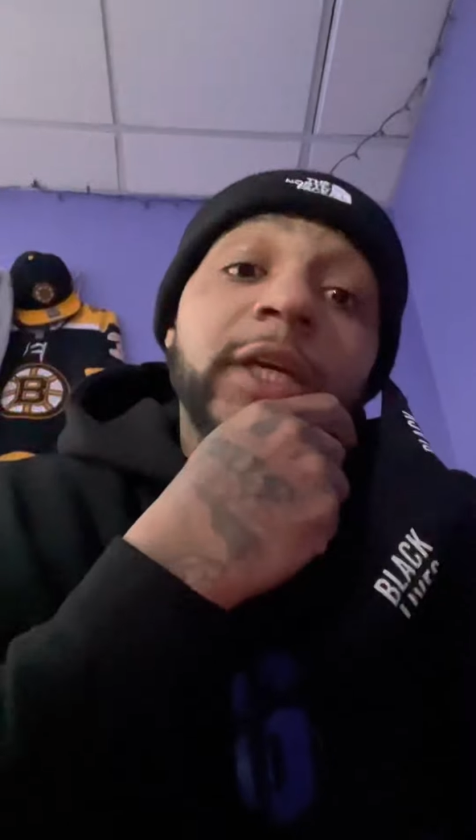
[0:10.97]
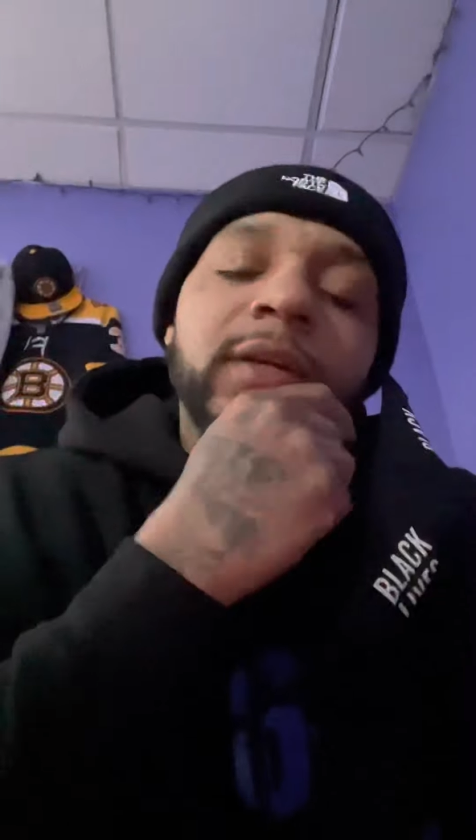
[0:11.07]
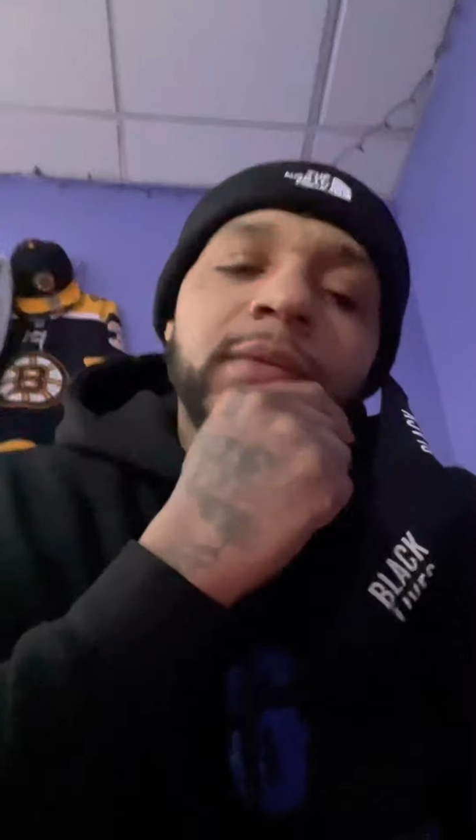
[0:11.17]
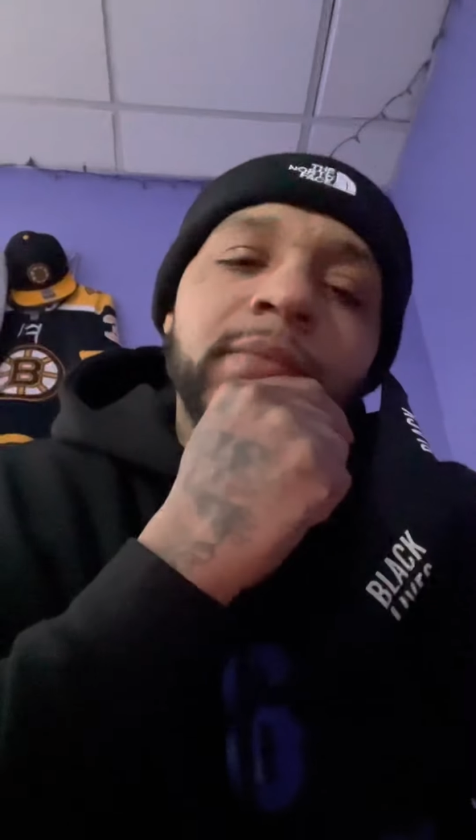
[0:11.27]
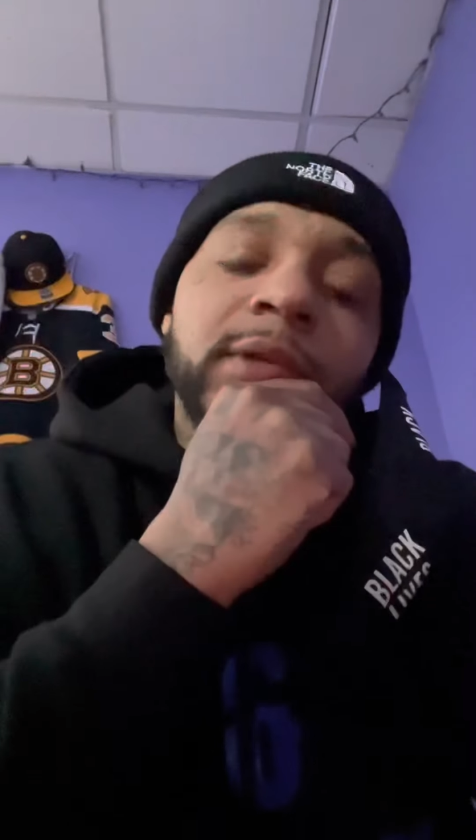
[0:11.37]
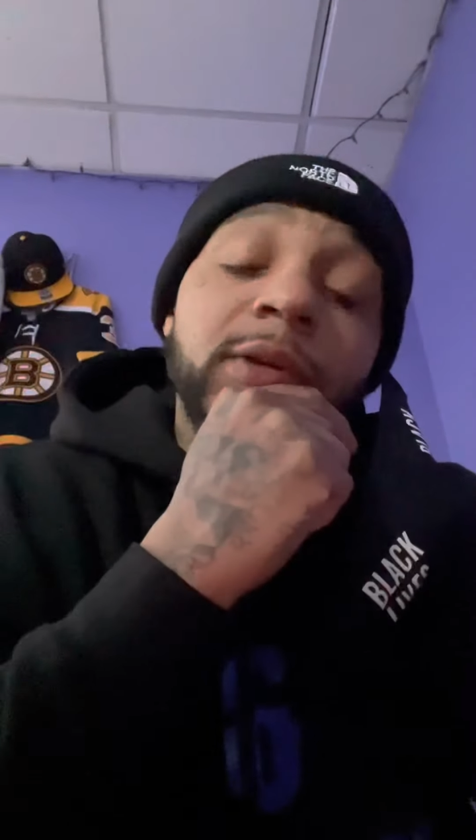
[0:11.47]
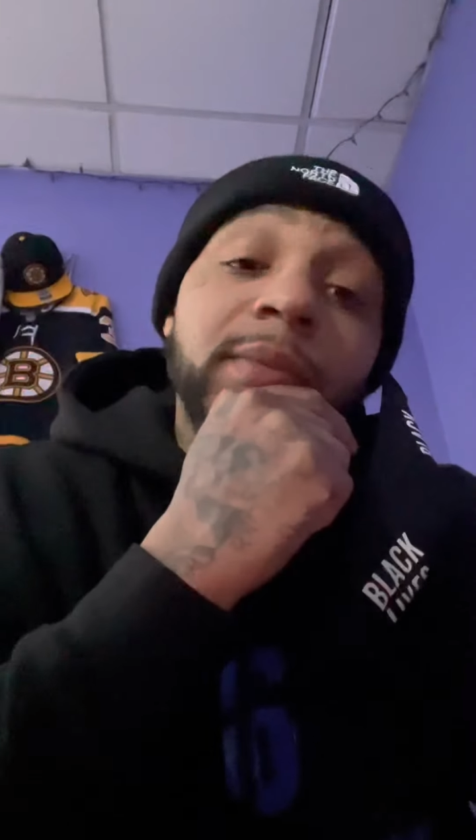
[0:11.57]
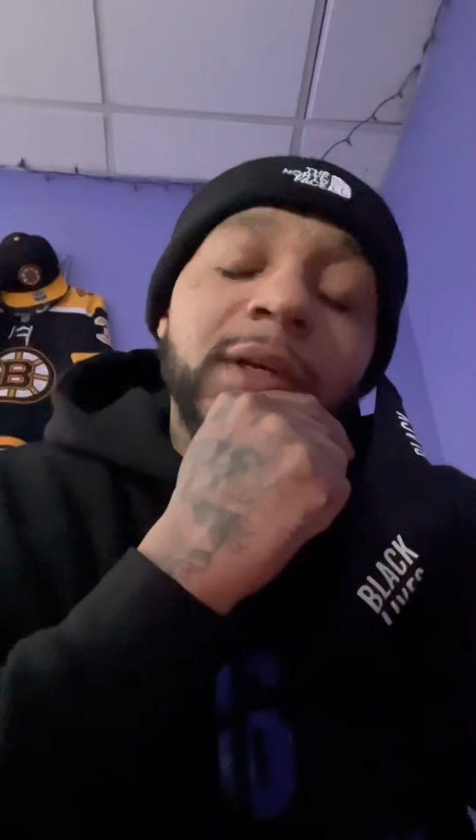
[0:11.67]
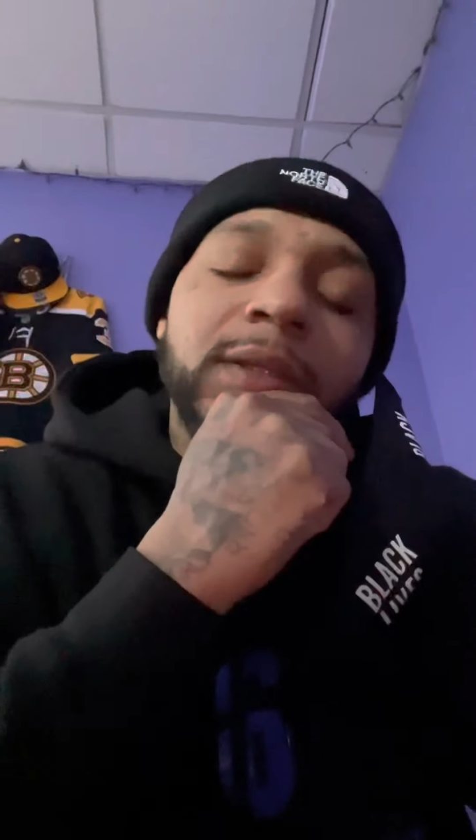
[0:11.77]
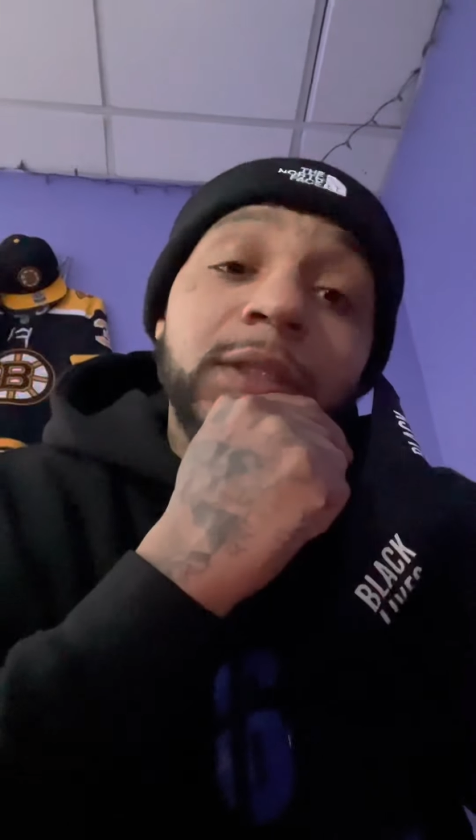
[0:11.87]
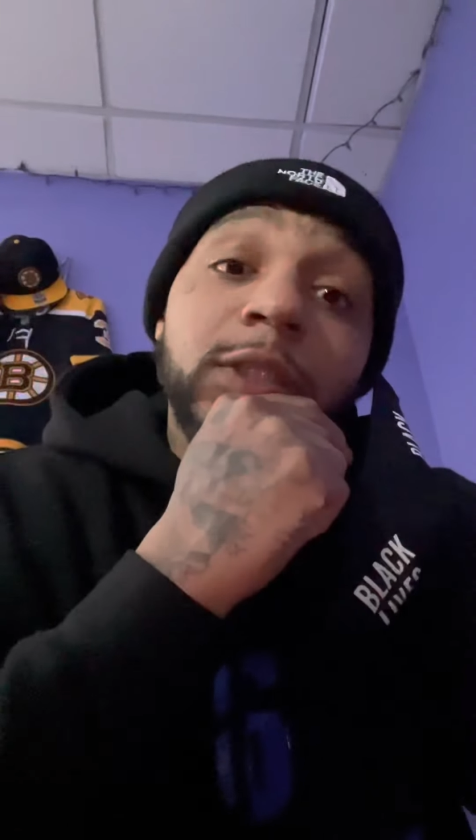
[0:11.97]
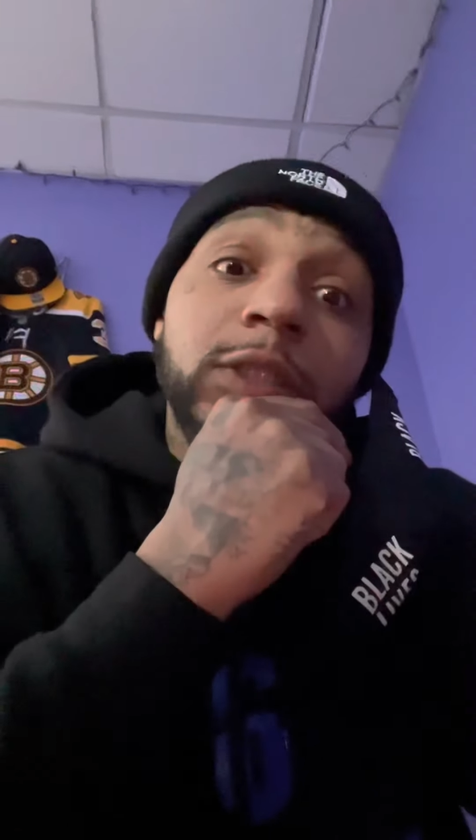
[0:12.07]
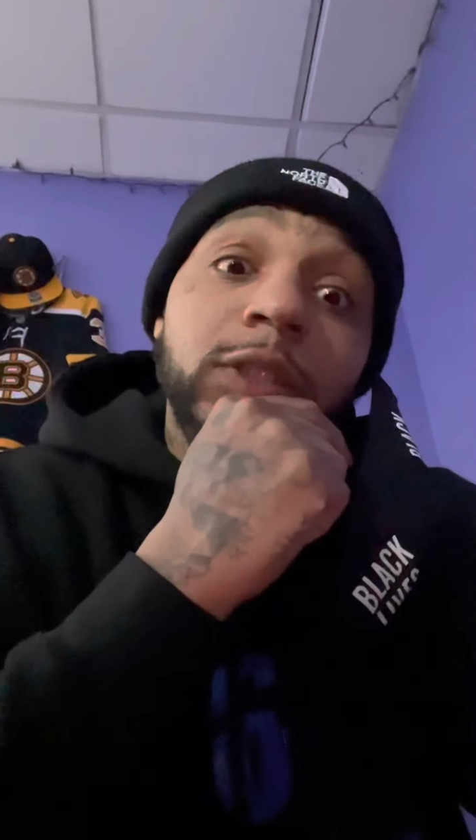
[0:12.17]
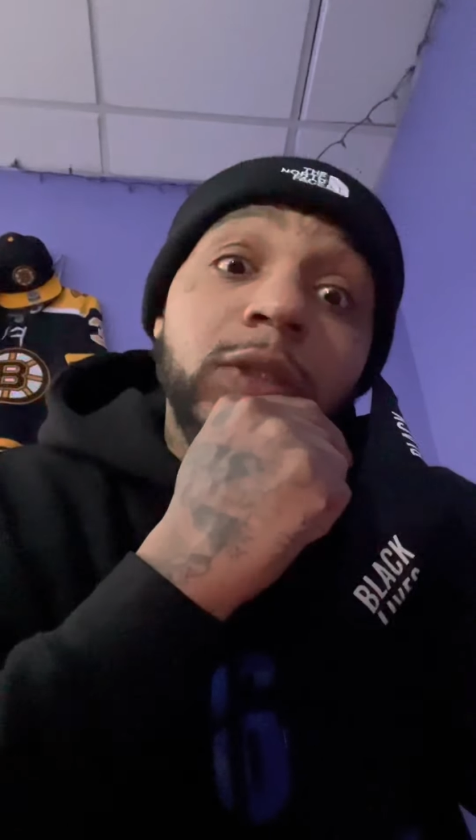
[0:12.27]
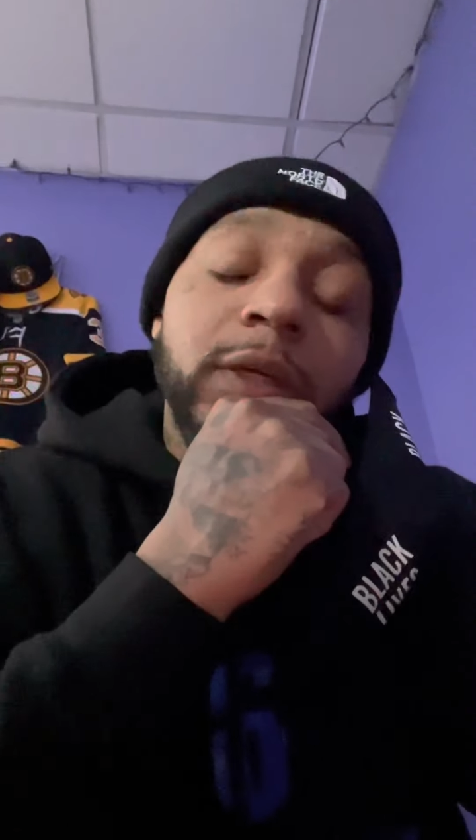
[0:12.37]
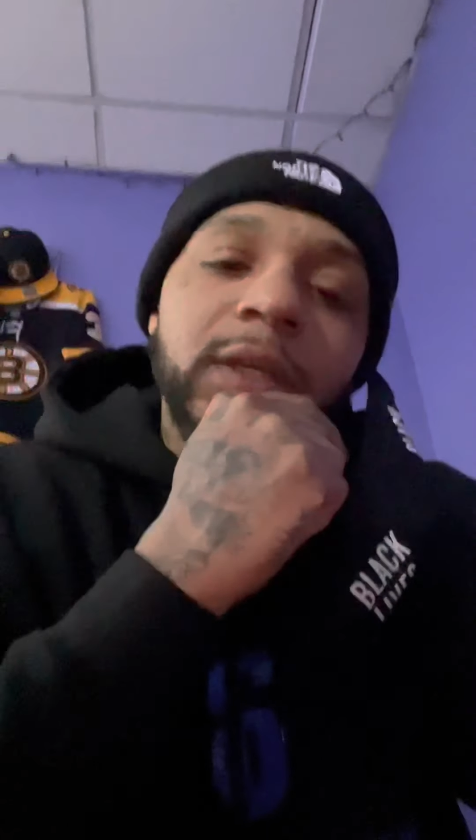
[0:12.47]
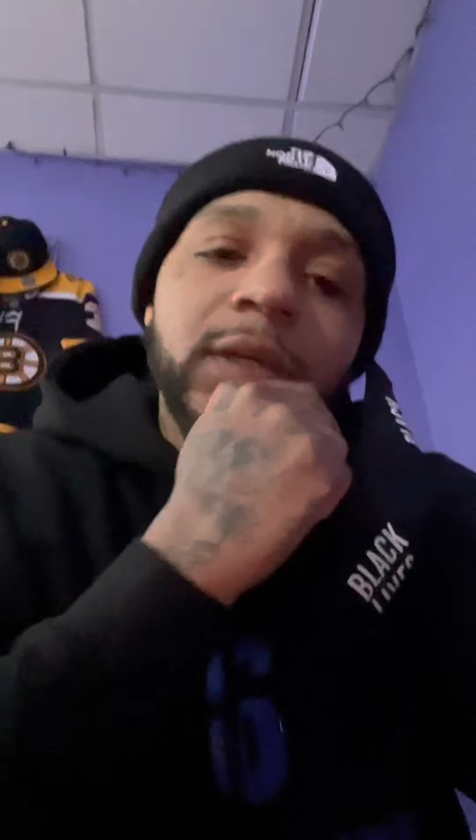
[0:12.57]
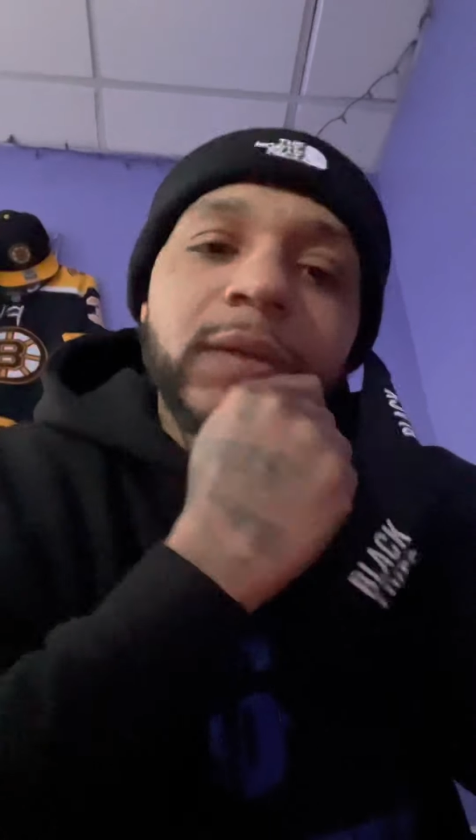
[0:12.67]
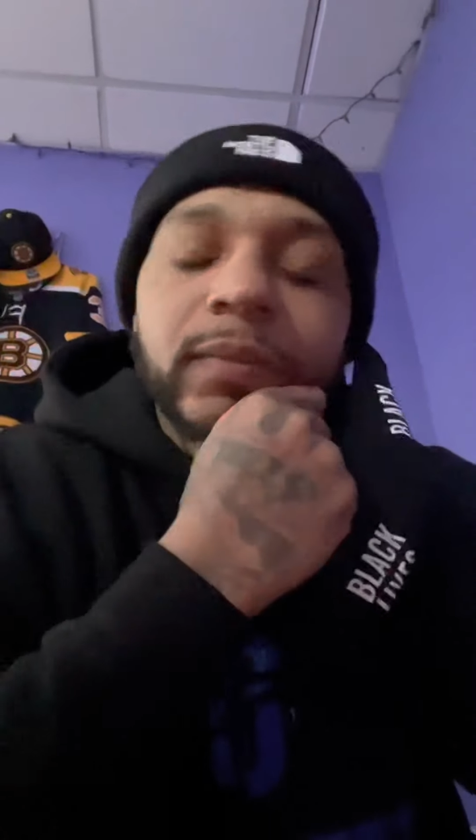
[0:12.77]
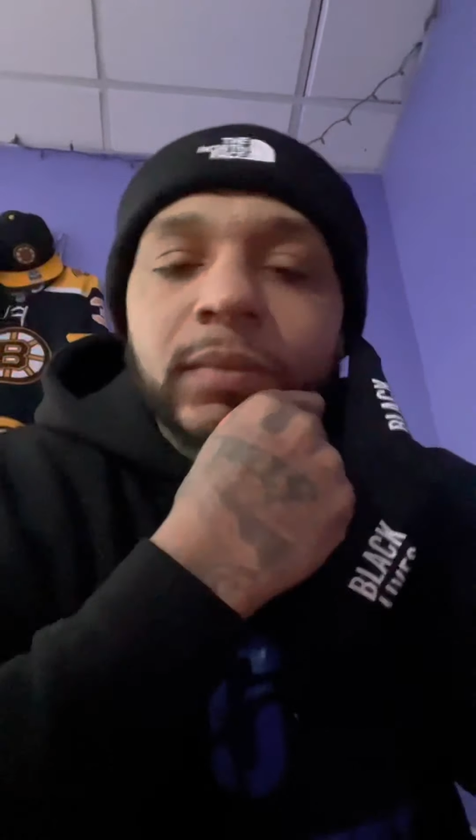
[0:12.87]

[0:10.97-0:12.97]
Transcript: I'm about to go back to the stoy tonight.